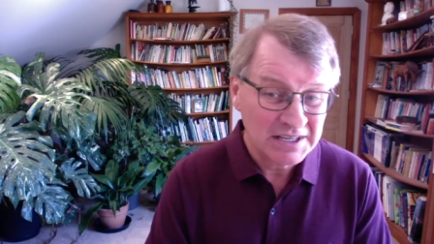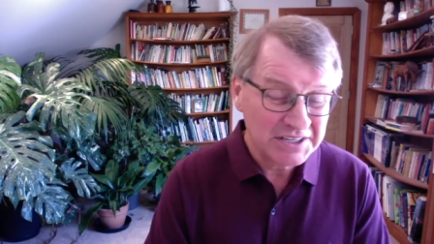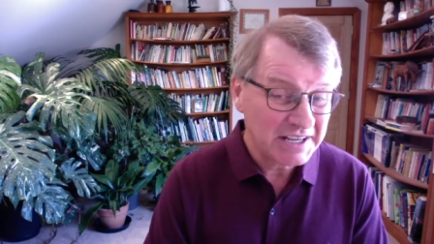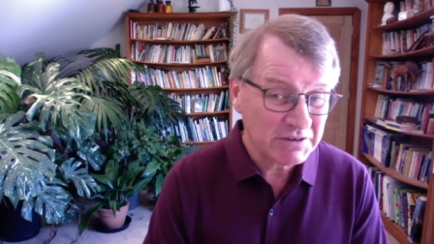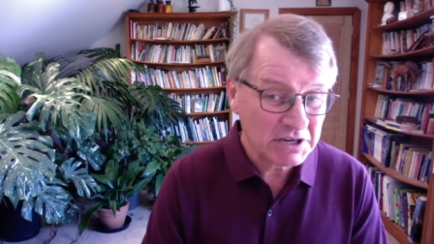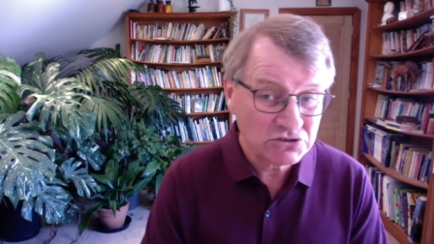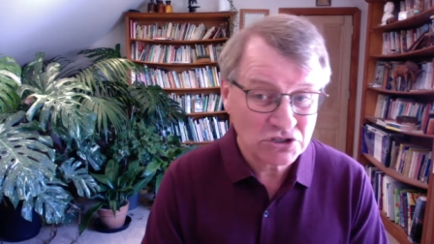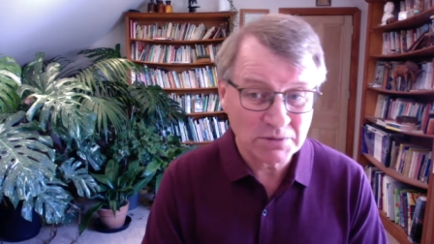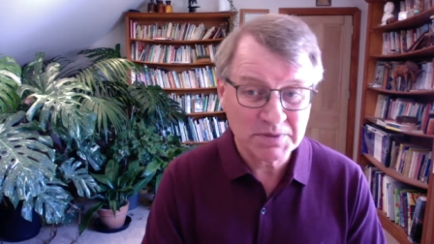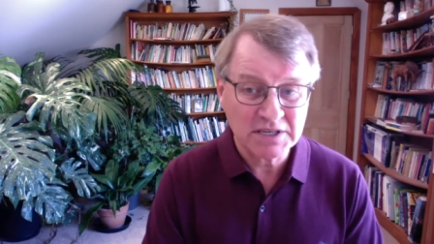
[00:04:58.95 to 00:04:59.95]
Never go
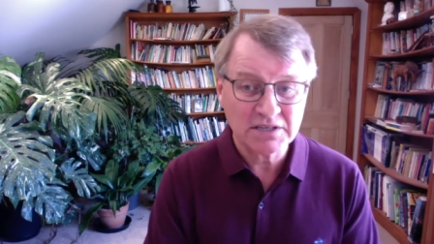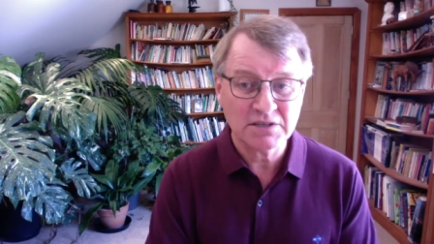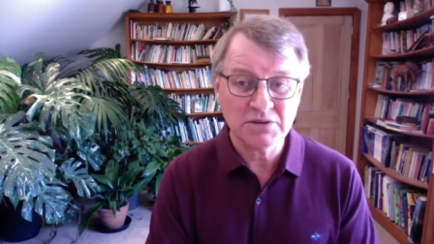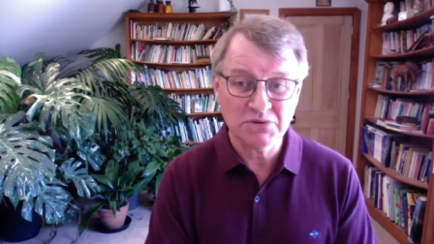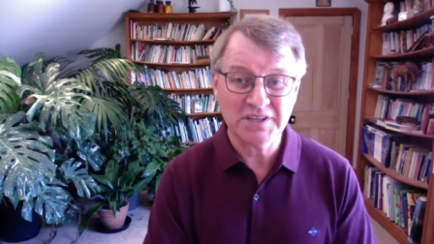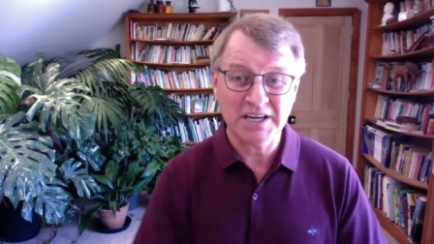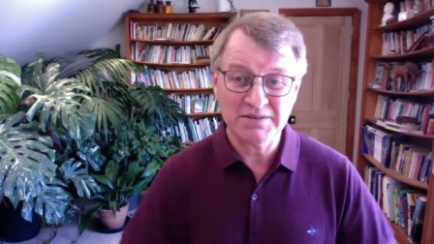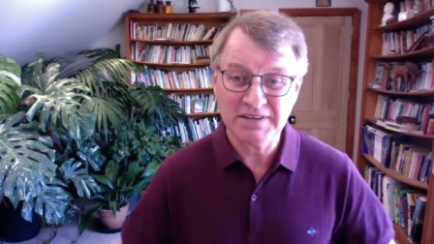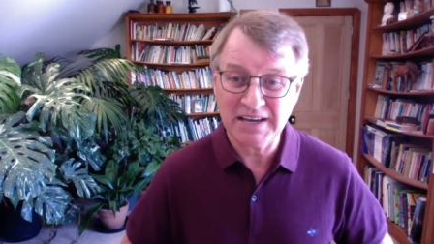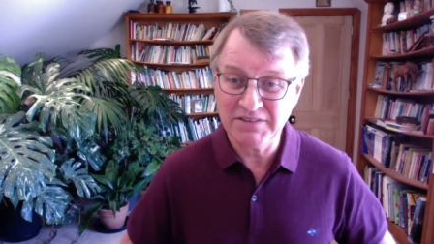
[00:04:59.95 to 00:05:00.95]
shopping without
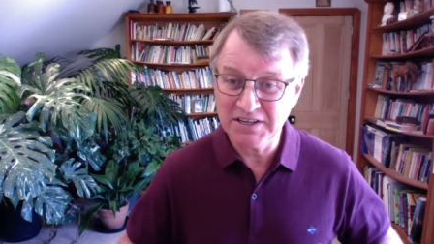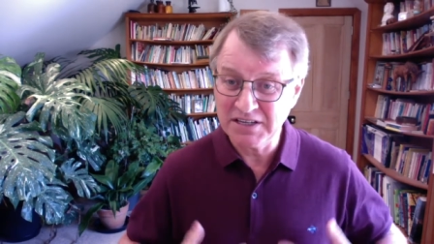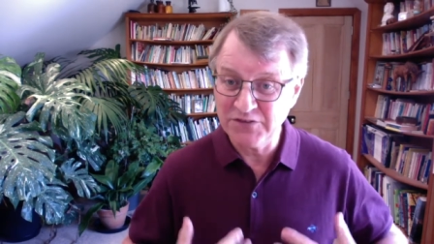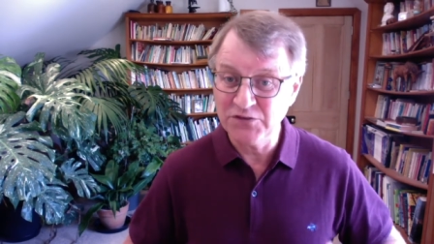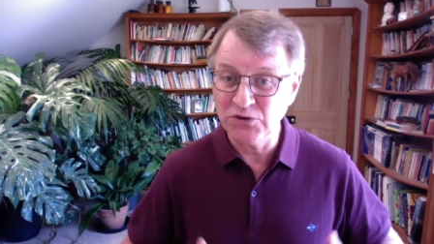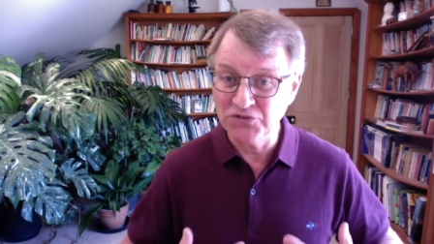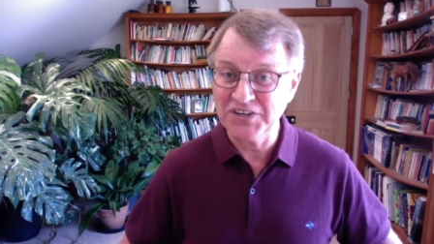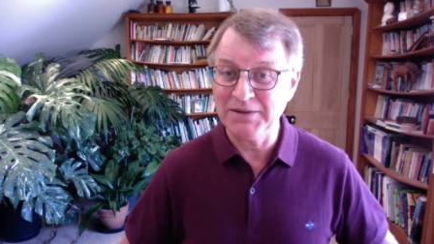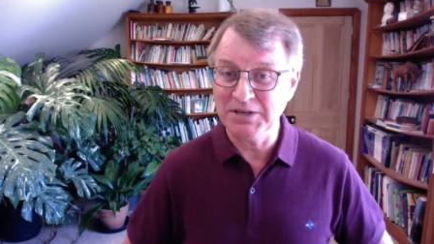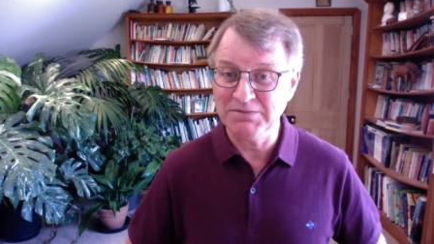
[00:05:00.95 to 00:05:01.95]
having a full
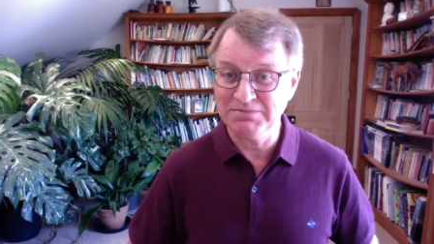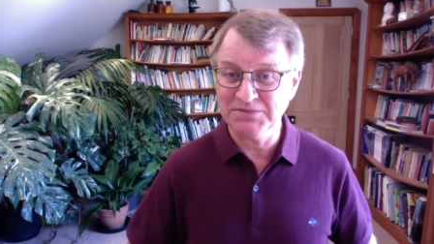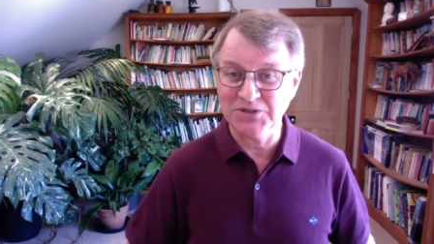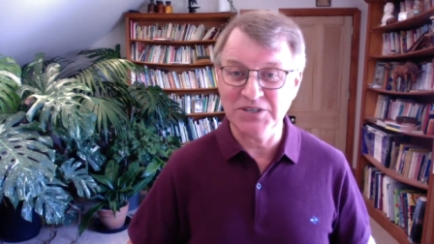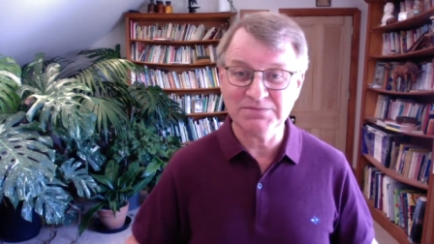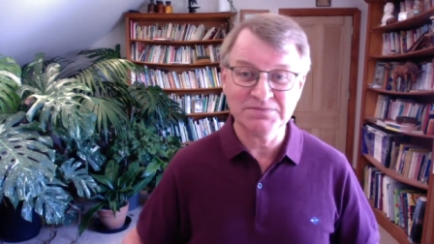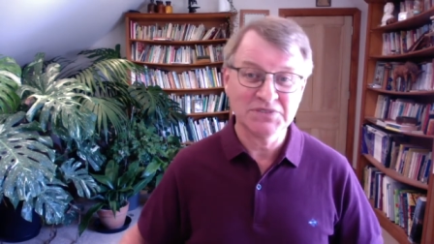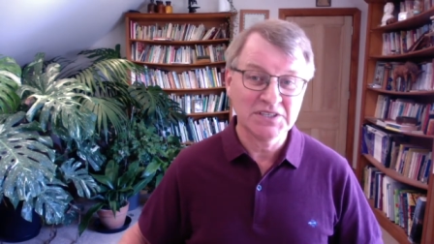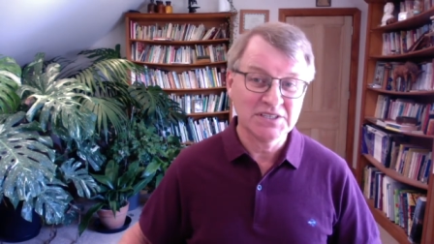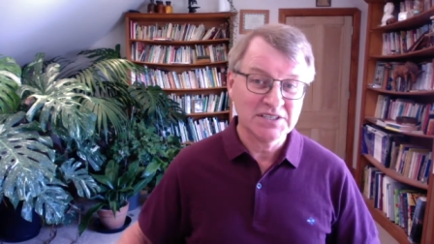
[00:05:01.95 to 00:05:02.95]
tummy, all right?
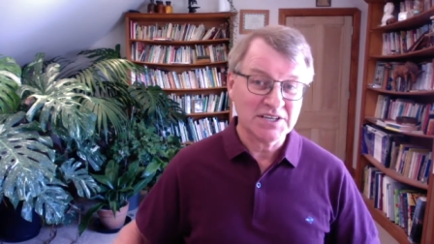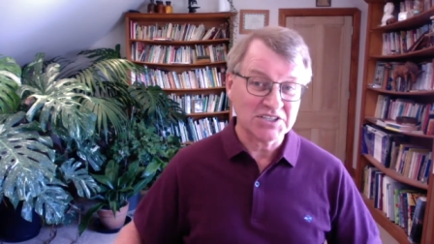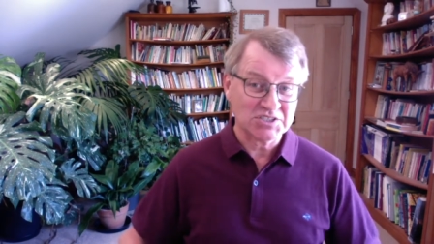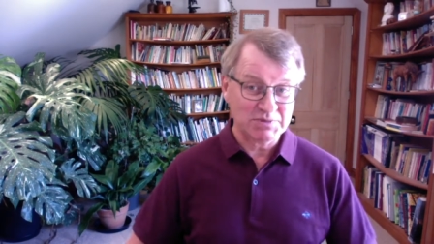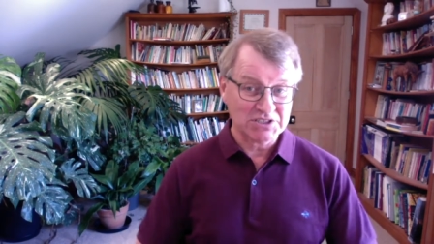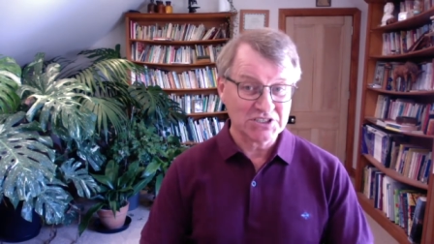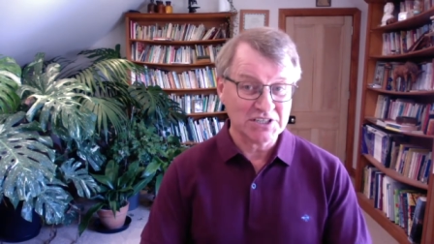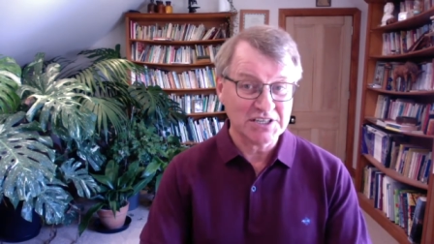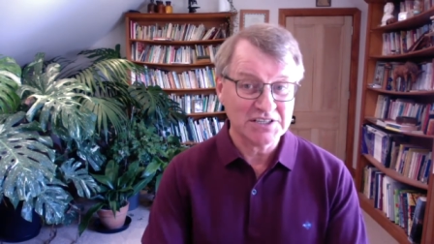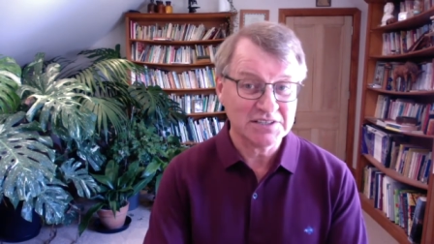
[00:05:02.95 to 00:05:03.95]
Especially